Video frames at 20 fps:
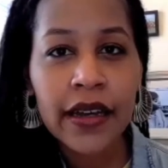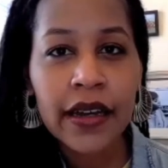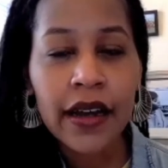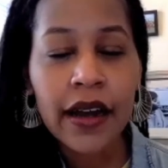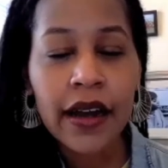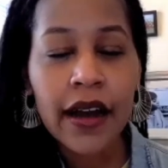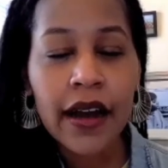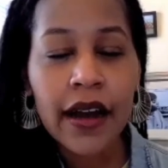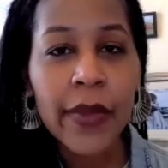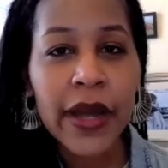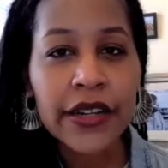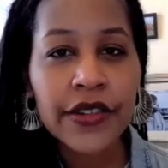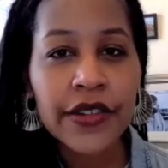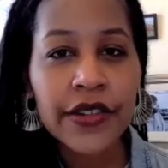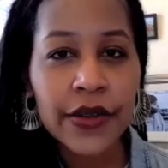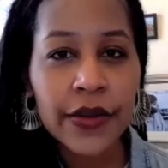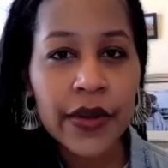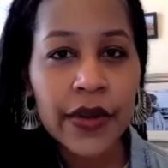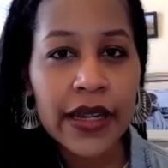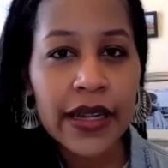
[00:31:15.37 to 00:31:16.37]
coming
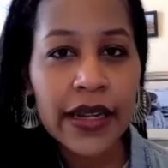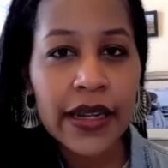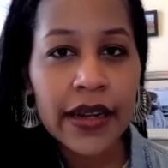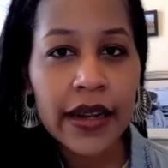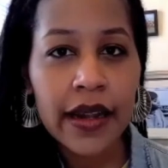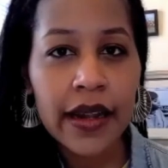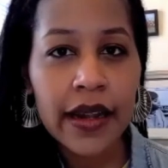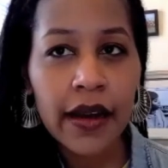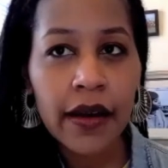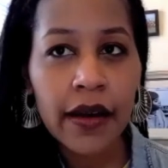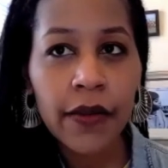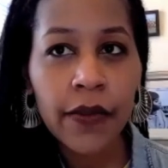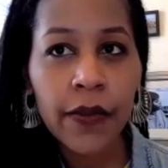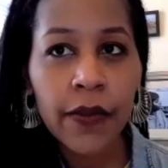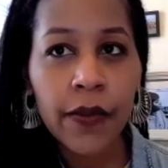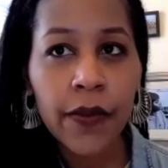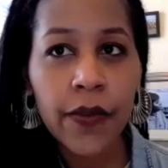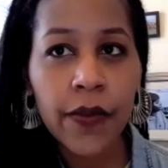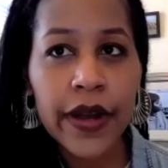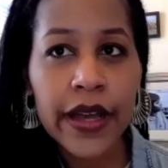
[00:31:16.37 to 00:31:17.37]
to it
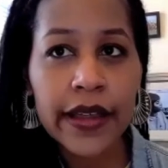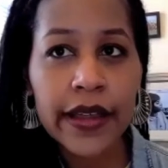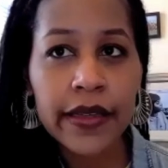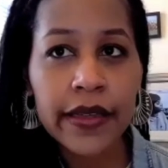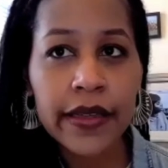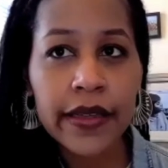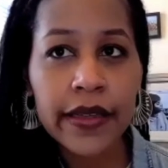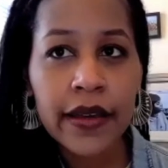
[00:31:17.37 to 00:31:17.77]
with